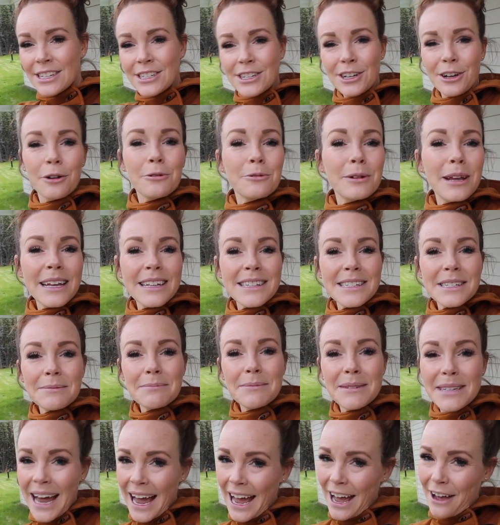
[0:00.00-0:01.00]
to go get
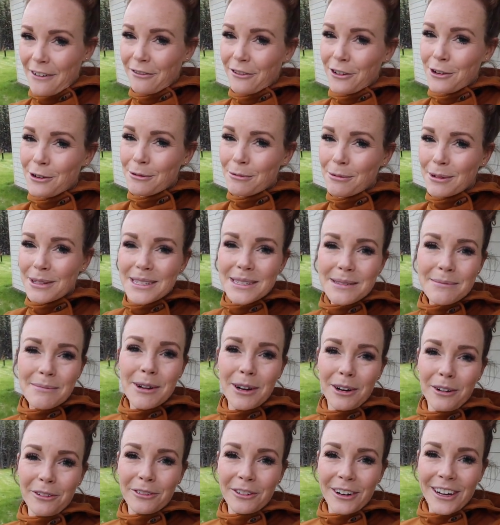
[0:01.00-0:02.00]
some Thai food with some
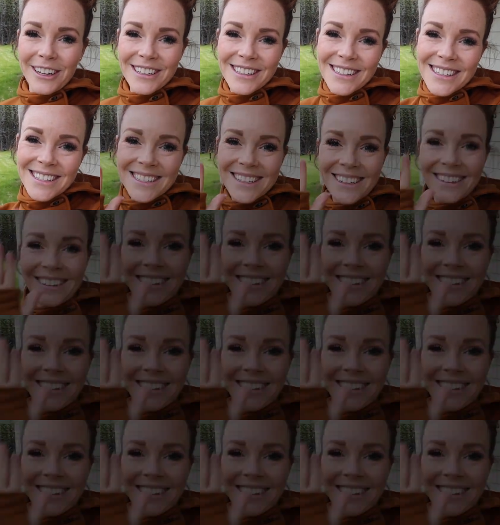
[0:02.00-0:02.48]
girlfriends.